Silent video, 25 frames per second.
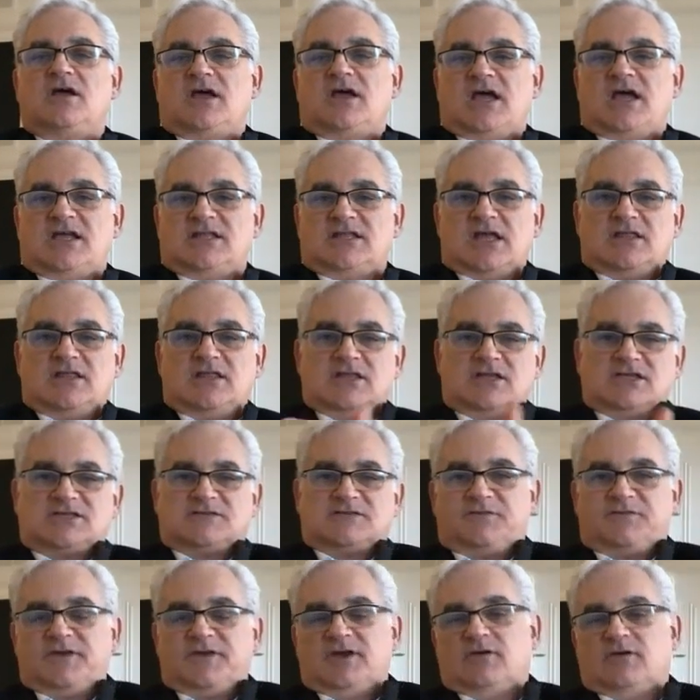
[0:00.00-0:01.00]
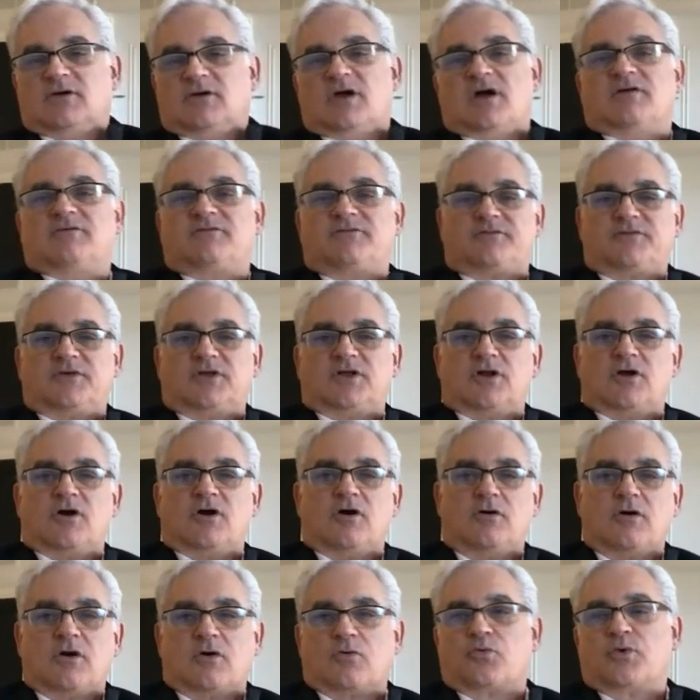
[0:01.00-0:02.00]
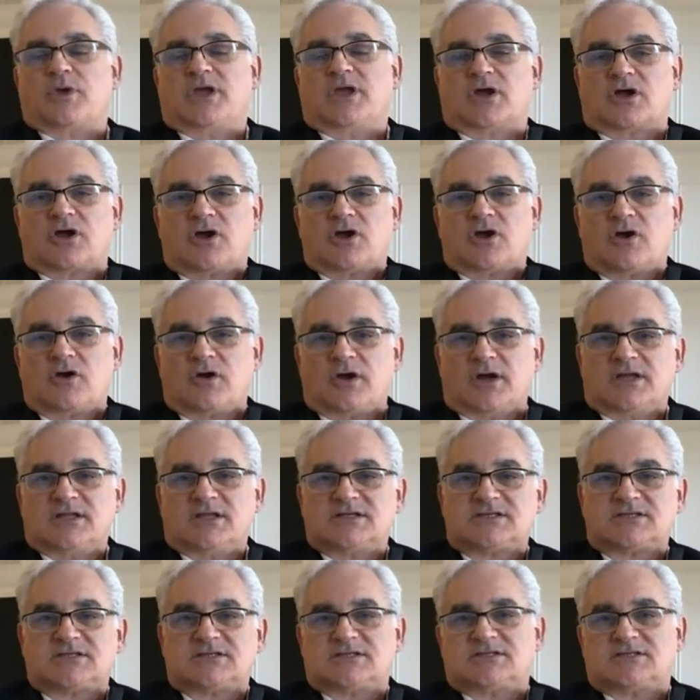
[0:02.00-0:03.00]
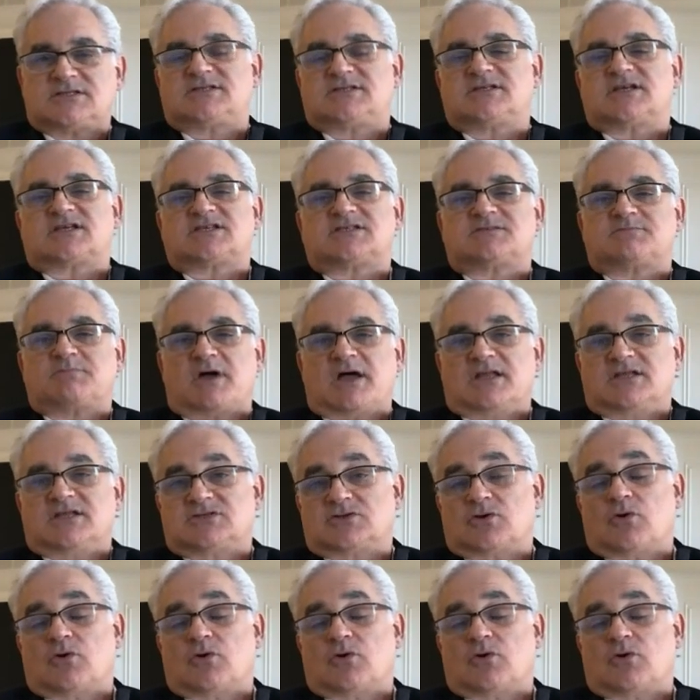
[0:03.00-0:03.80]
And then this fear of, a reoccurrence 6 months,